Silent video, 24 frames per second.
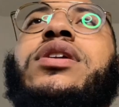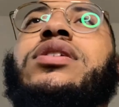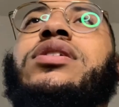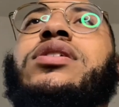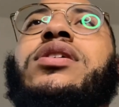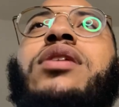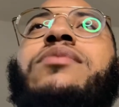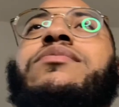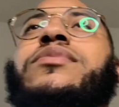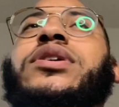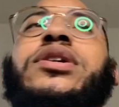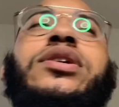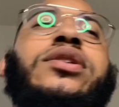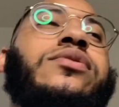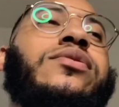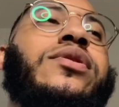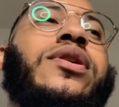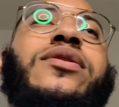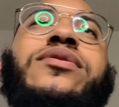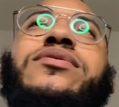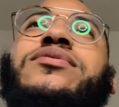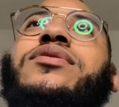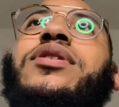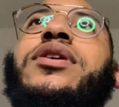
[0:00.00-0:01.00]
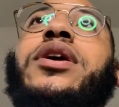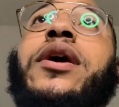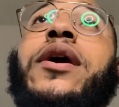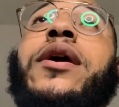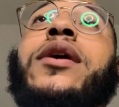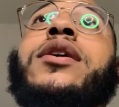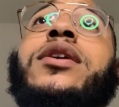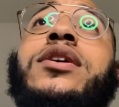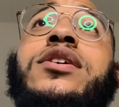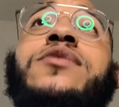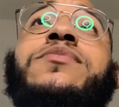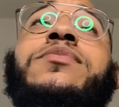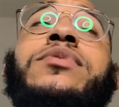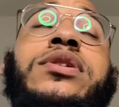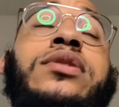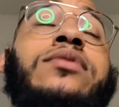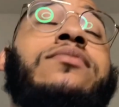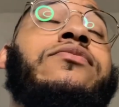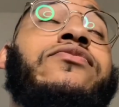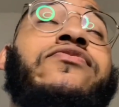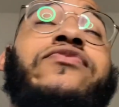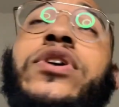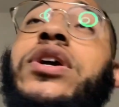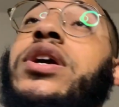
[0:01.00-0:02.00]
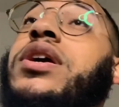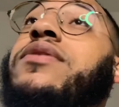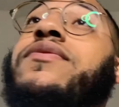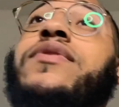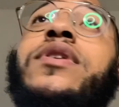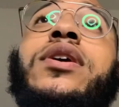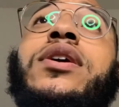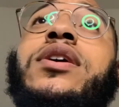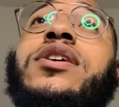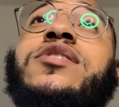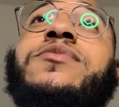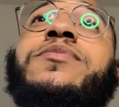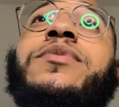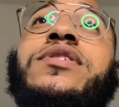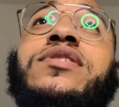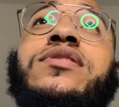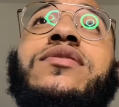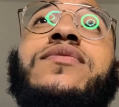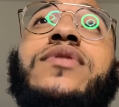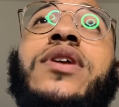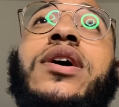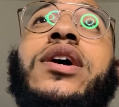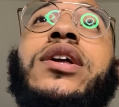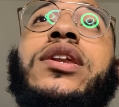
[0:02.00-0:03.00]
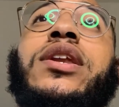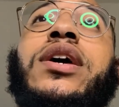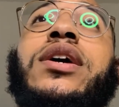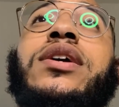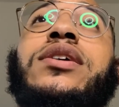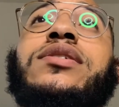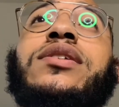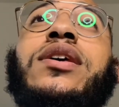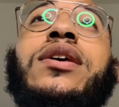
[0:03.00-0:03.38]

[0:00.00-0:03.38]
I mean, haircuts be very, very expensive nowadays.